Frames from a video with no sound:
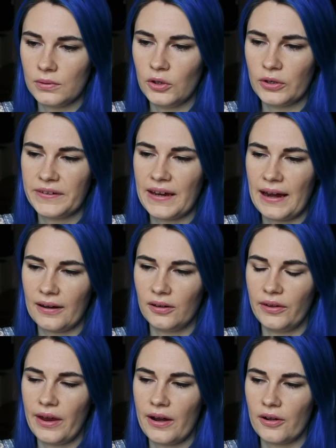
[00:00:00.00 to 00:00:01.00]
Your
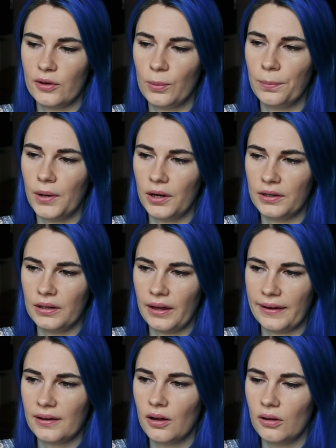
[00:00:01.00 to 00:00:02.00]
tangled hair, your body
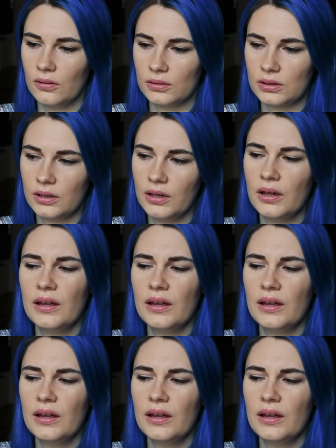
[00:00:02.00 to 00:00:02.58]
like Hulk.